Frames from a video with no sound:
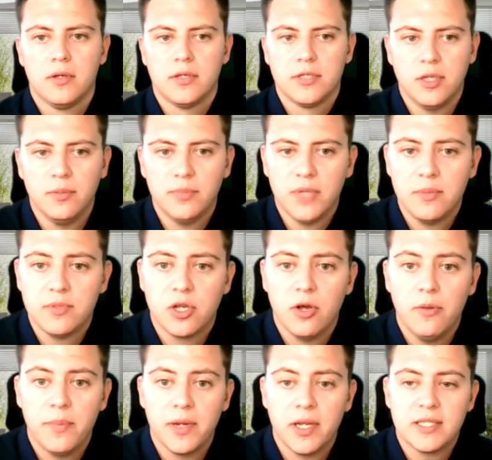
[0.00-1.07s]
Sometimes
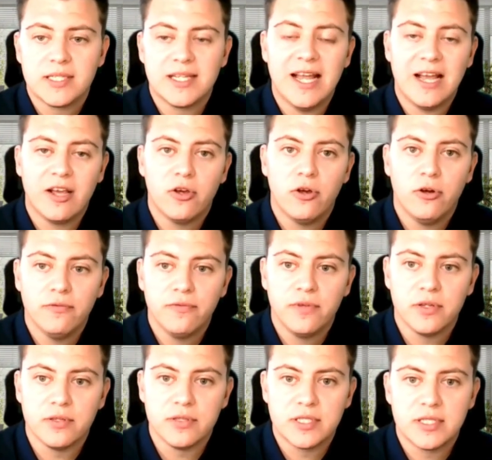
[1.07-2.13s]
companies lack
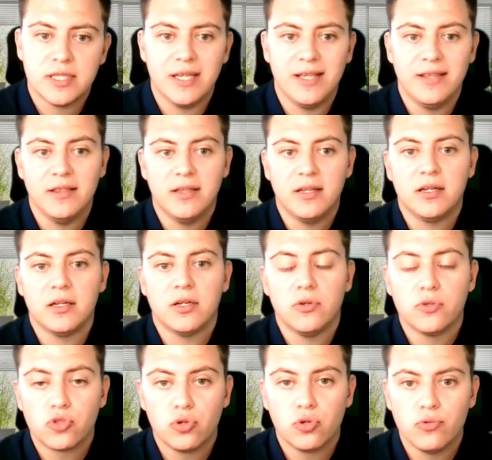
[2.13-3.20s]
confidence in their
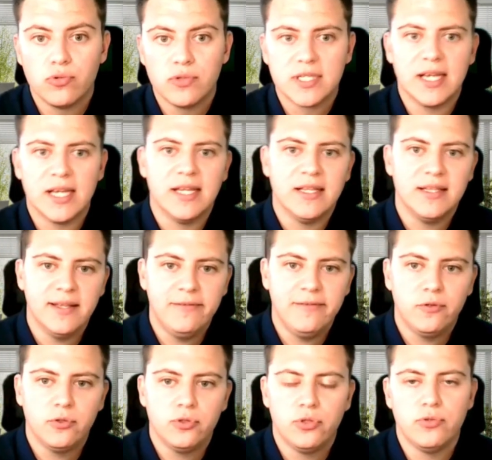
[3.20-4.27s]
controls and
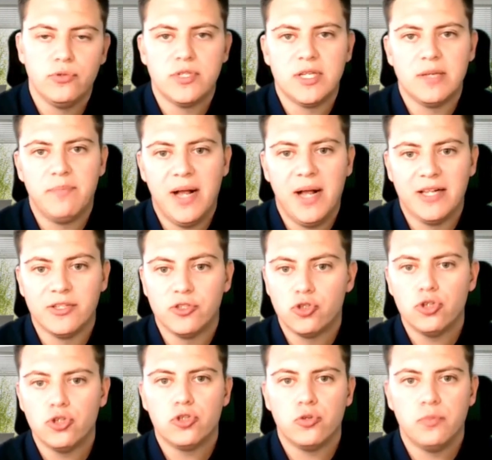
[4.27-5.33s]
default to using PAL
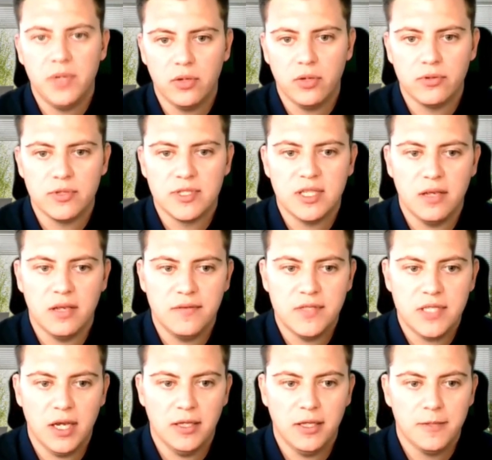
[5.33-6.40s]
just to be on the safe
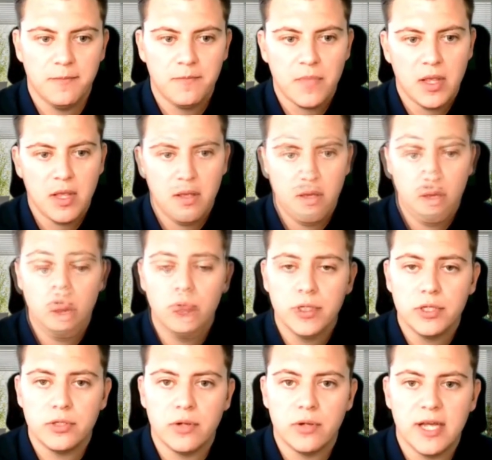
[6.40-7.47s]
side. As an
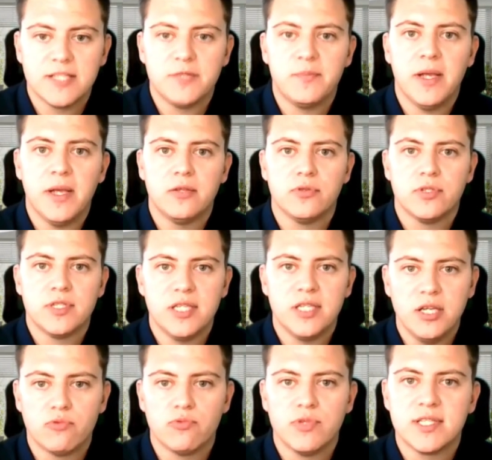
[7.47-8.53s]
auditor, I expect to
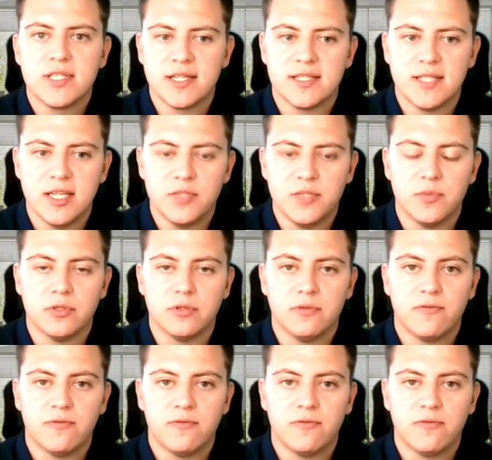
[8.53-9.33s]
see a risk assessment